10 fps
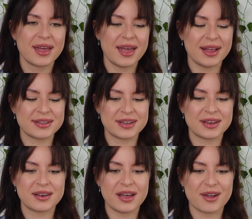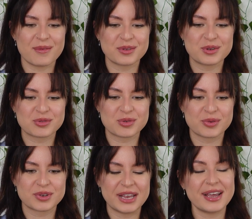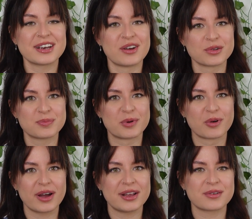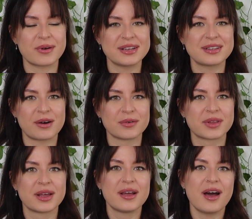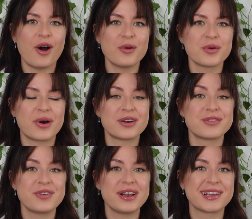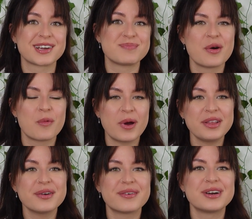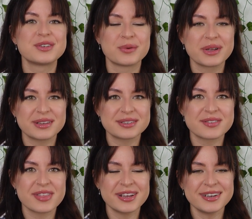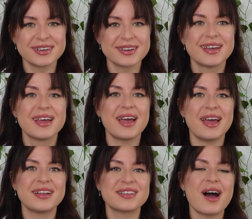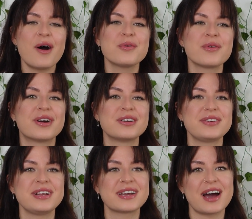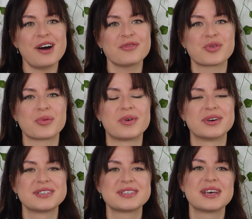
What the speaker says: And then I want you to take a notebook and write down how you are feeling when you are doing this thing and how you are feeling afterwards,